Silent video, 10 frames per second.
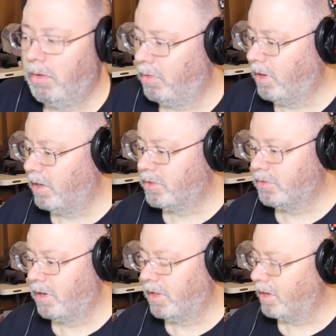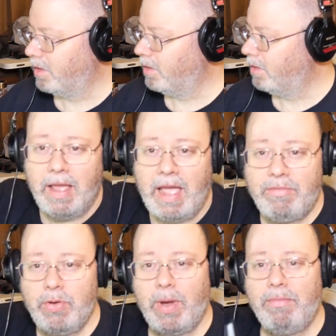Okay, let's try that again.
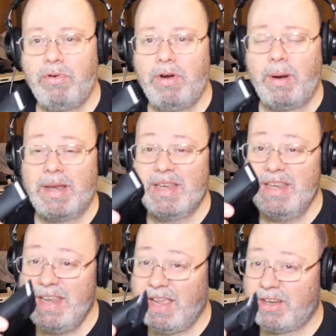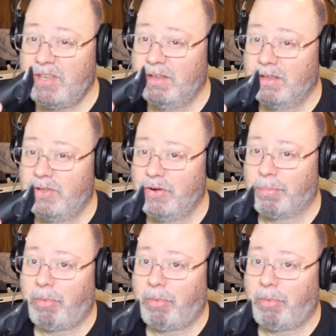Have you ever nicked your